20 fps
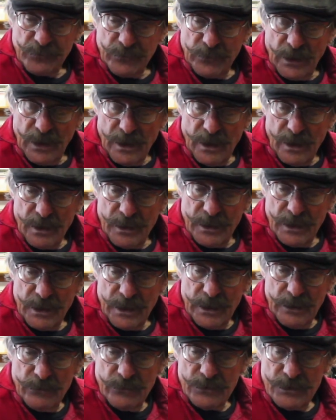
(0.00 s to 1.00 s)
and
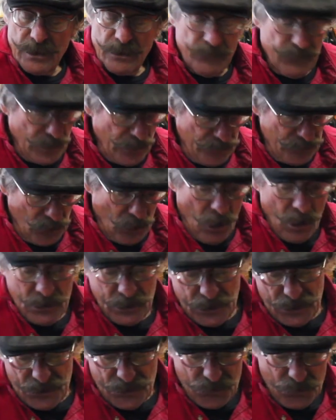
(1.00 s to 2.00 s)
he was a long
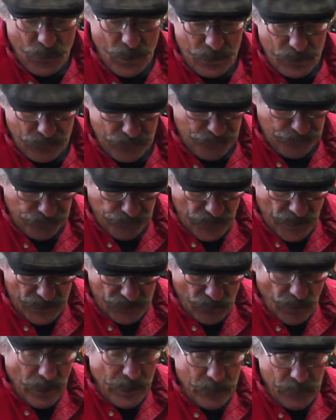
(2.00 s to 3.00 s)
distance runner. That's
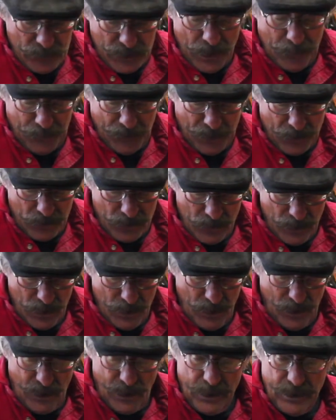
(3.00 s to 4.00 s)
why he was up there,
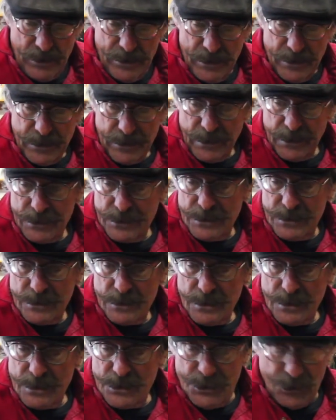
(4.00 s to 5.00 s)
and he
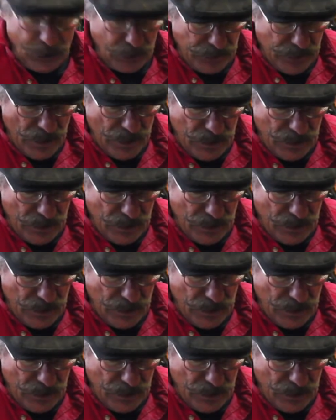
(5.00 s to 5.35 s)
took that